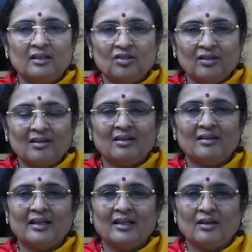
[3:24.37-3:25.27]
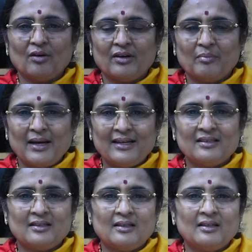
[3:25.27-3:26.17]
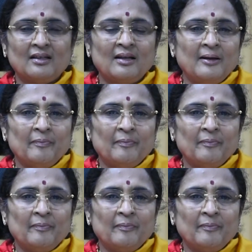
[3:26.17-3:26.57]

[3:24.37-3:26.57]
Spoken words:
engineering or medicine